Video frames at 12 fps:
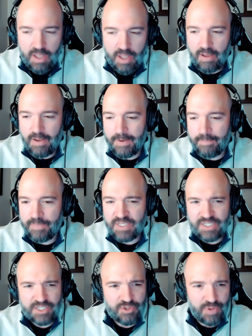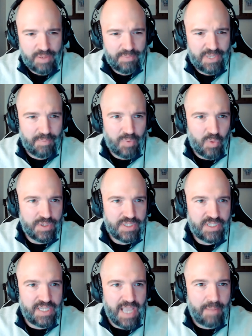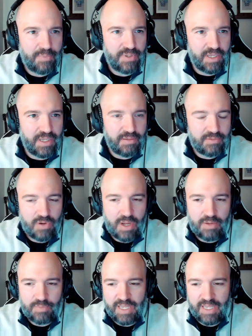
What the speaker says: It's extremely important to the applicant, right?